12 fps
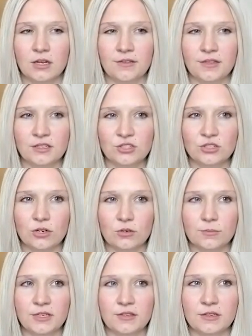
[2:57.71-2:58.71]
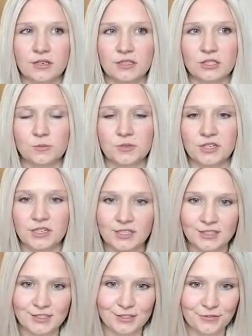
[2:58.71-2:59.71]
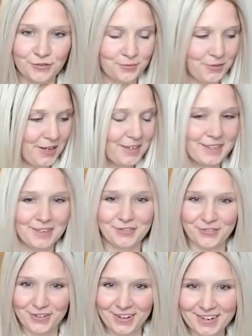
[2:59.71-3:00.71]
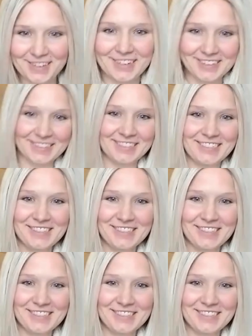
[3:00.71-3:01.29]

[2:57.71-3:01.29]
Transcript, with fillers: They show me the experience of a bucket of water and then